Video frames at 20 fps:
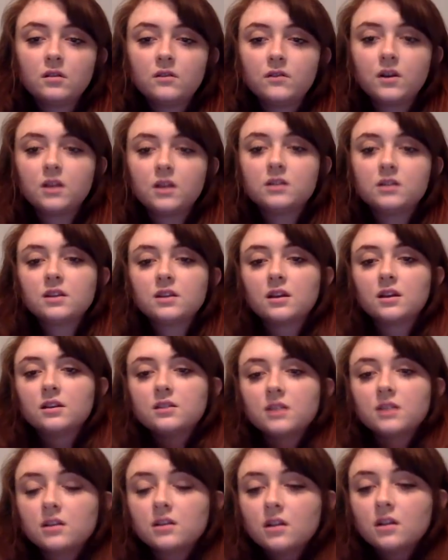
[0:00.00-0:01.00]
Very
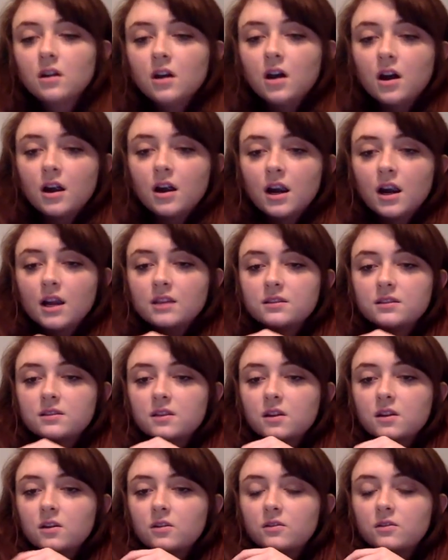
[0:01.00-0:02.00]
intelligent. All right,
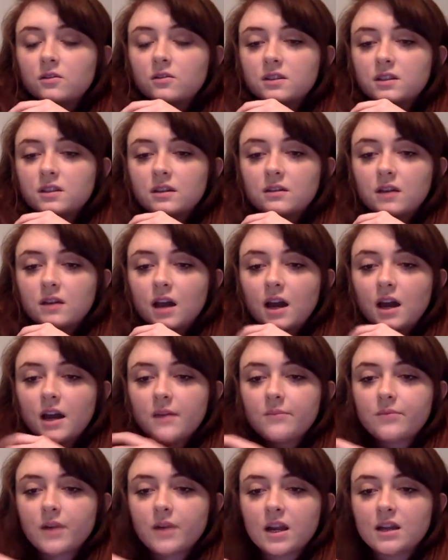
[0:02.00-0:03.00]
so this
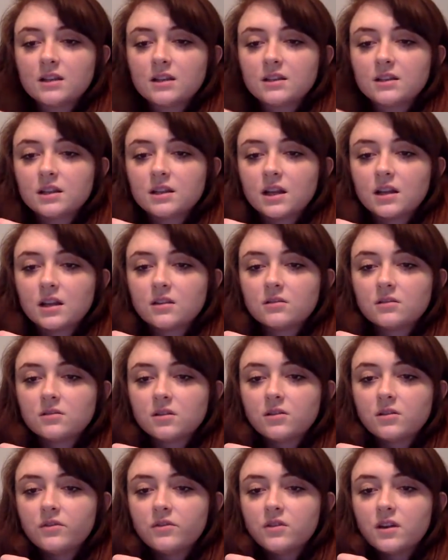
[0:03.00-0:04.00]
guy, Brandon, I don't
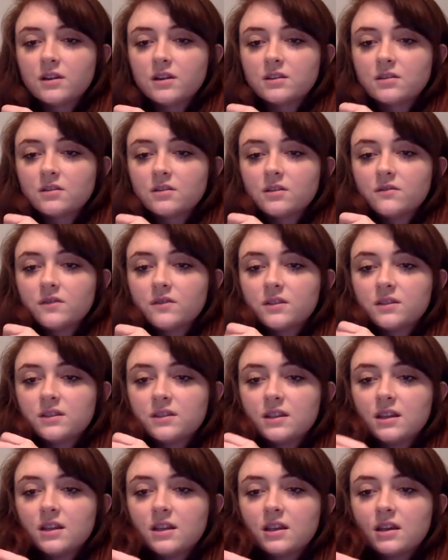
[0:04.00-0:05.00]
know if you guys are even
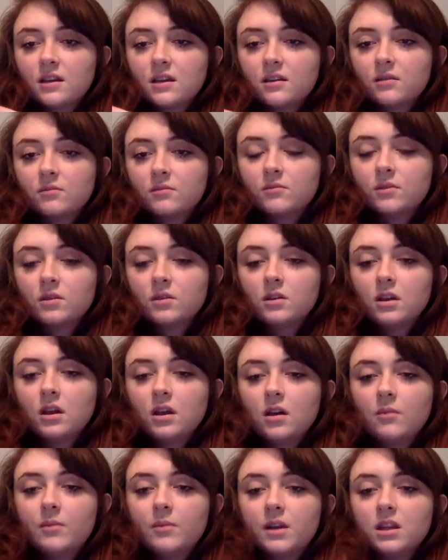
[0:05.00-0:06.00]
seeing him,
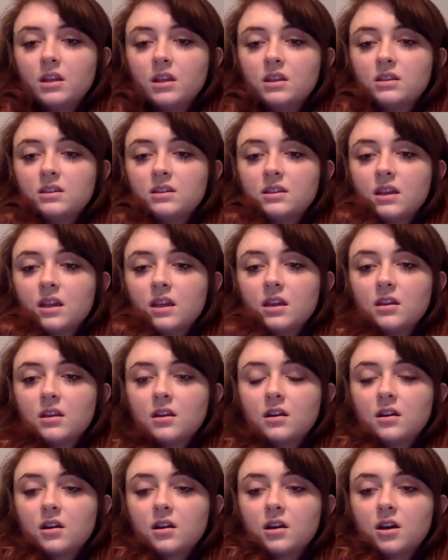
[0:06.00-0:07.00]
but he is
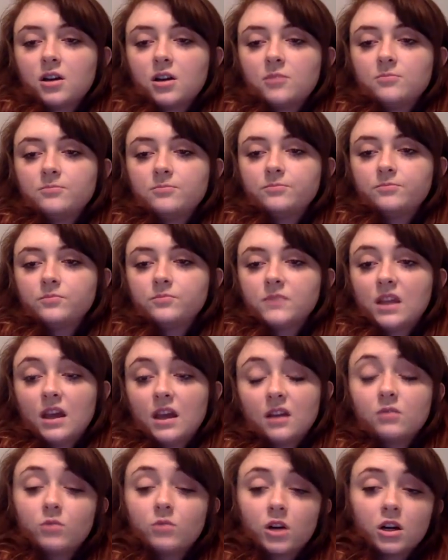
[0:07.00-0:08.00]
saying the
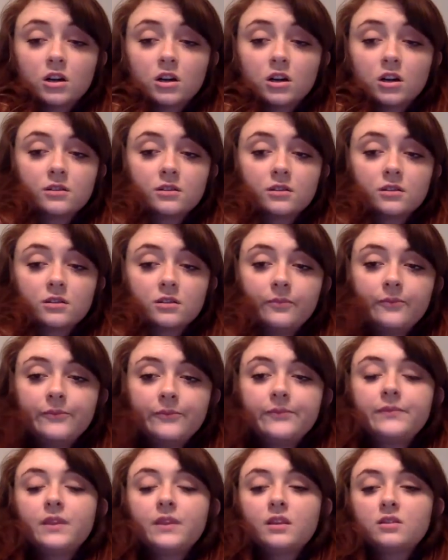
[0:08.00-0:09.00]
N-word.
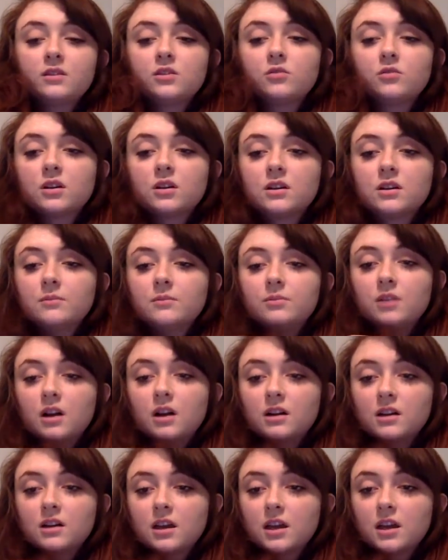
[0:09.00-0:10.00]
So we're going to
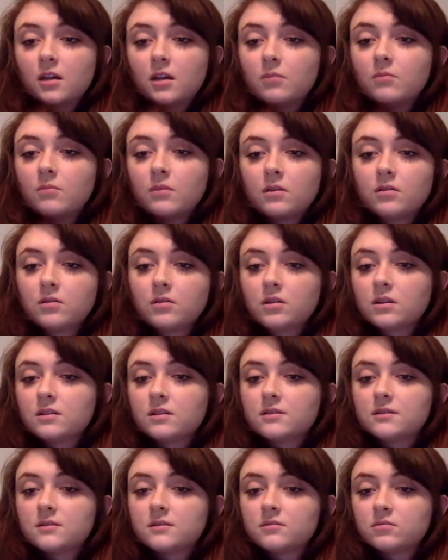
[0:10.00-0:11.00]
block him
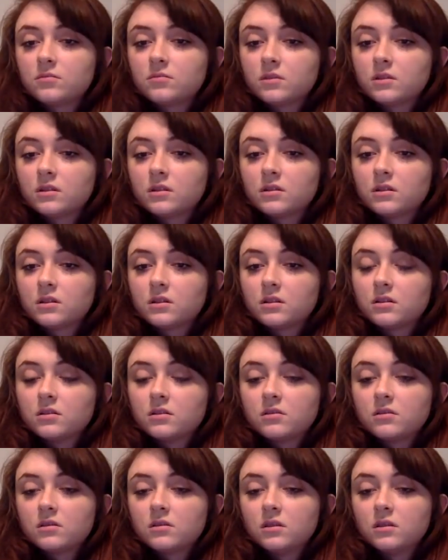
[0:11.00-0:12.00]
because we're not going
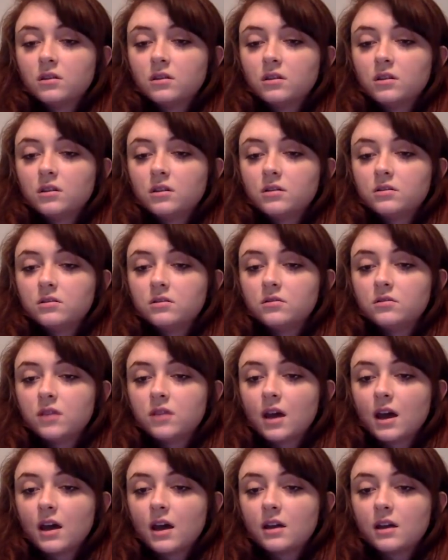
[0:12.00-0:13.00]
to do
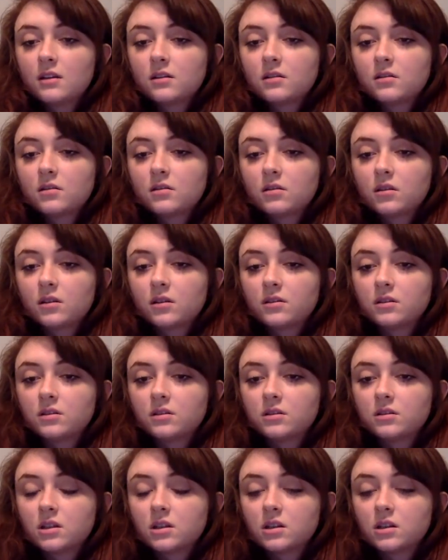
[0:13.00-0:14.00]
that on
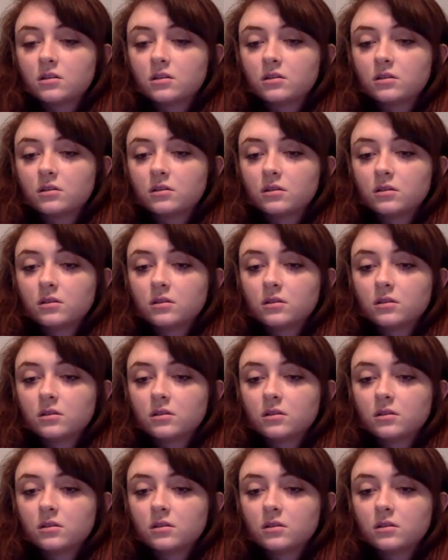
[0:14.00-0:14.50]
this channel.